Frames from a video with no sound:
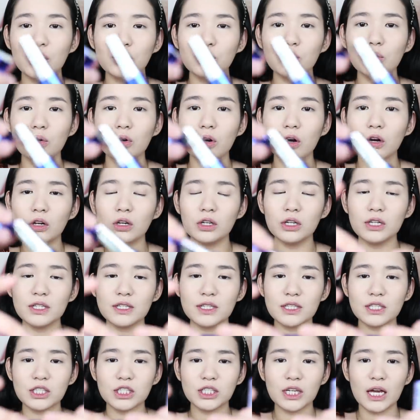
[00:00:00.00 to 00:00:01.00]
Two
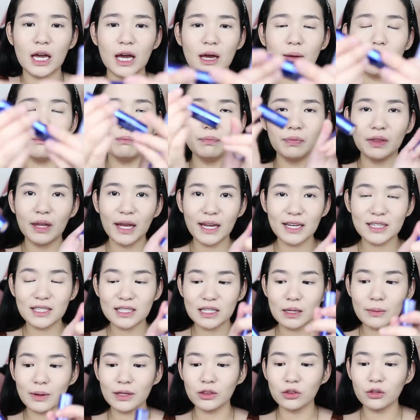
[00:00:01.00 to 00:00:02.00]
colors siya.
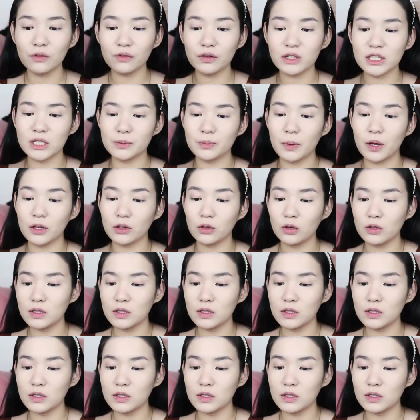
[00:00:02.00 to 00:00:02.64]
Nice naman to for spot